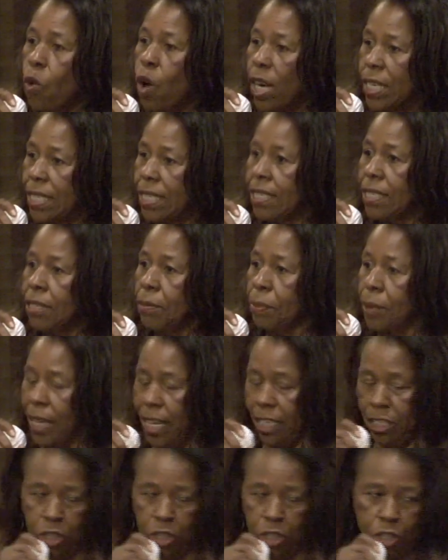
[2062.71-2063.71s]
Because God
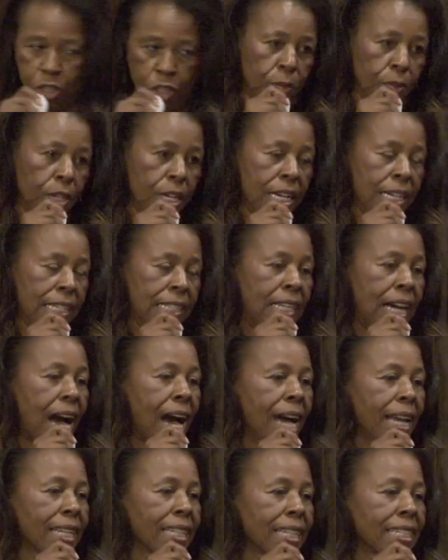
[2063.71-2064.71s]
wants to bless
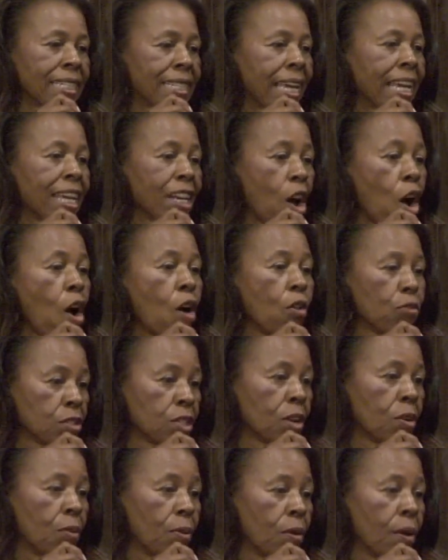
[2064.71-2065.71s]
you. God is
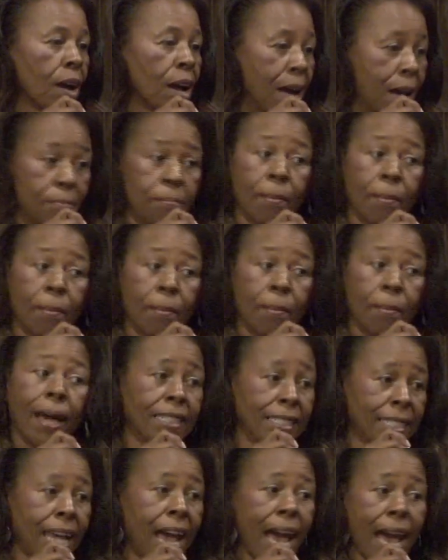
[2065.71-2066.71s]
saying also,
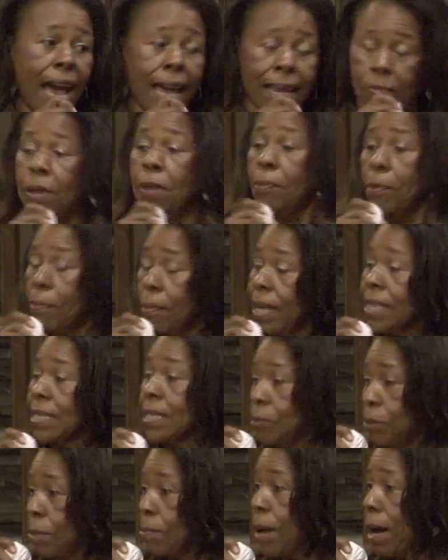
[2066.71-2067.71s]
I'm about to get
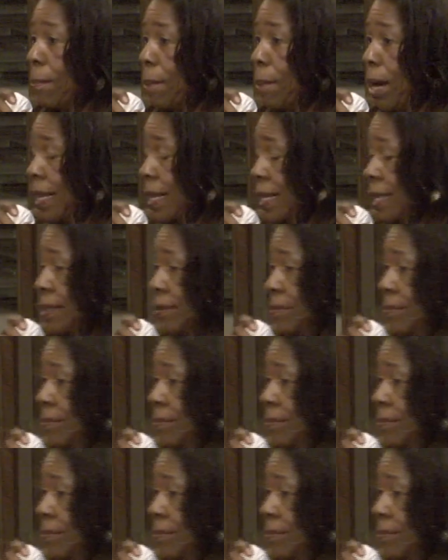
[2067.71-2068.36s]
tired of people messing